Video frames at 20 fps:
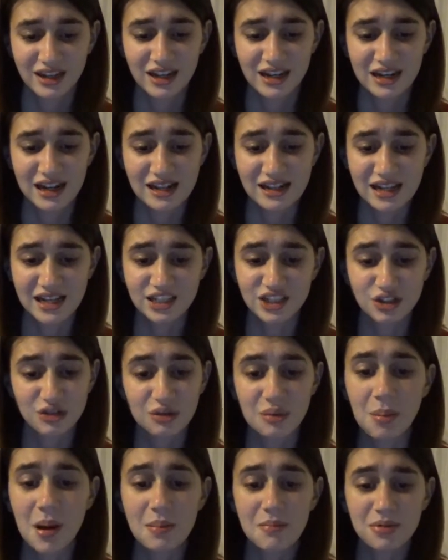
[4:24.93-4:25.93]
And I like to
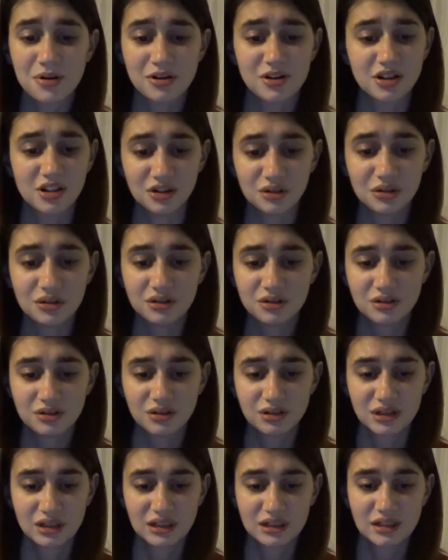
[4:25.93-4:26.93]
remember you
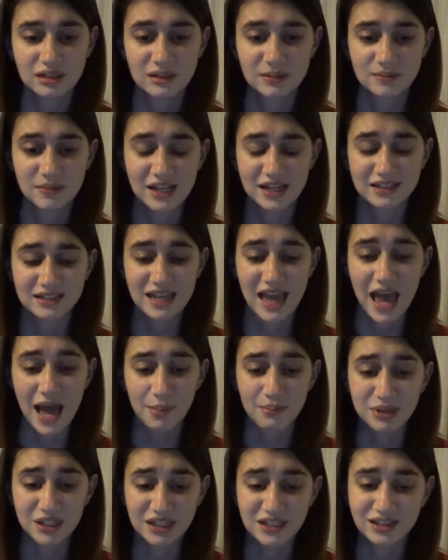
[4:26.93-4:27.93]
as
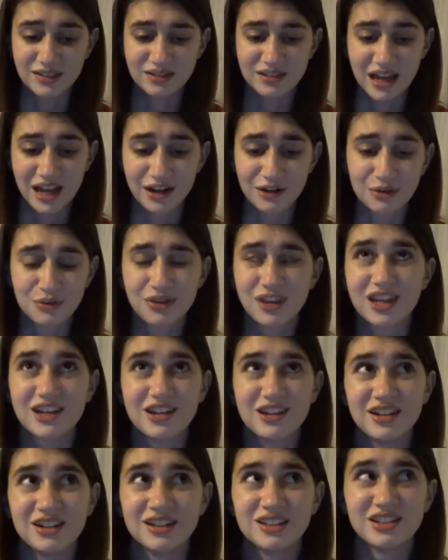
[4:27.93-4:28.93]
happy. I don't
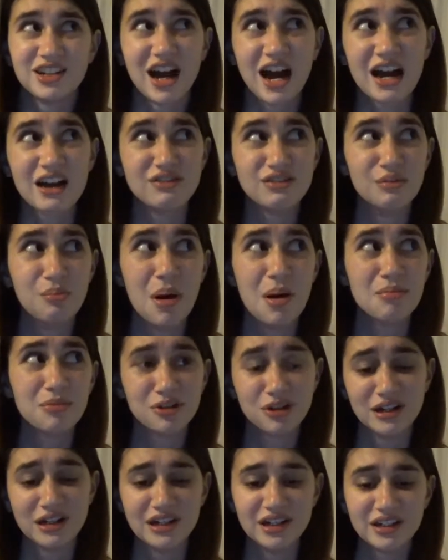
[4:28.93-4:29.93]
think I have a
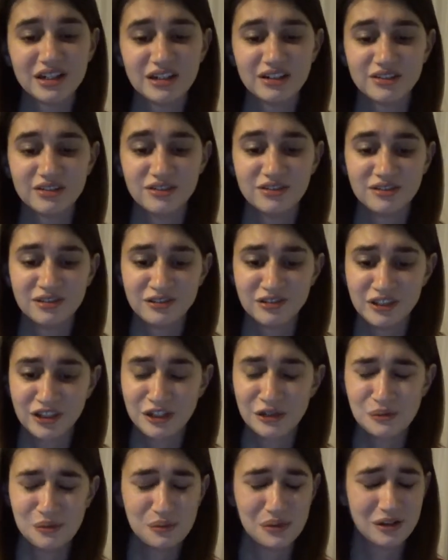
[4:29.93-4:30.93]
memory of
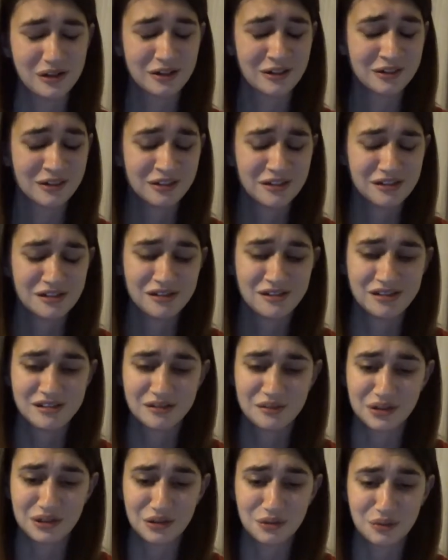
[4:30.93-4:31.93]
you
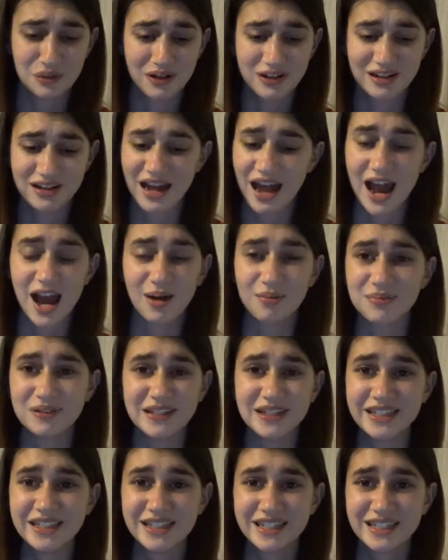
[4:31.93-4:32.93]
when you weren't happy.